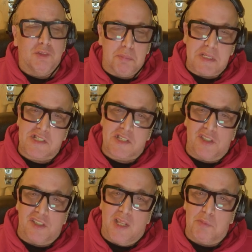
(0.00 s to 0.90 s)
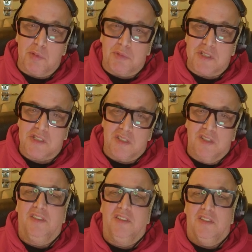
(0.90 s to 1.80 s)
the best sounding album is
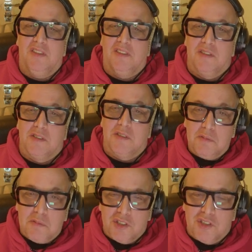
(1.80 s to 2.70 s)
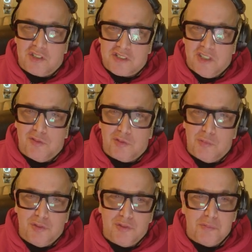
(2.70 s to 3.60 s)
Dark Side of the
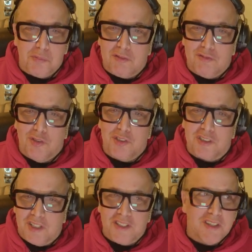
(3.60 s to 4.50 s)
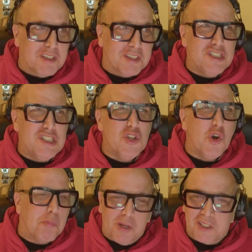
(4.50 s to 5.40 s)
Moon from Pink Floyd, and I think
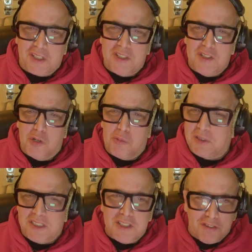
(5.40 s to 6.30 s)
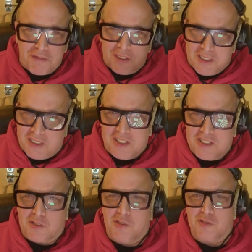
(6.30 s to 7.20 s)
no plugin, nobody, nothing
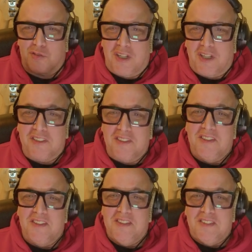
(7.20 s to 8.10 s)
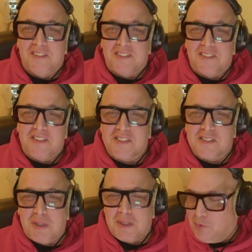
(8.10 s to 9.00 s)
gets close to that. No. This is
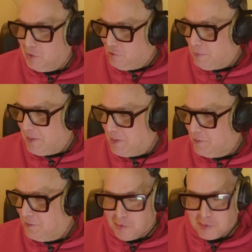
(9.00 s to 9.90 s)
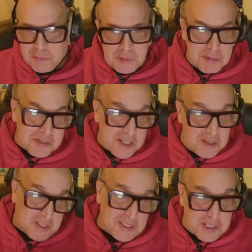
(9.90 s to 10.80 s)
my one of my uh, when people say,
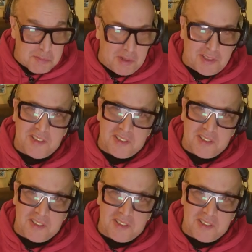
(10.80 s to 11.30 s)
"Look at this I plugin."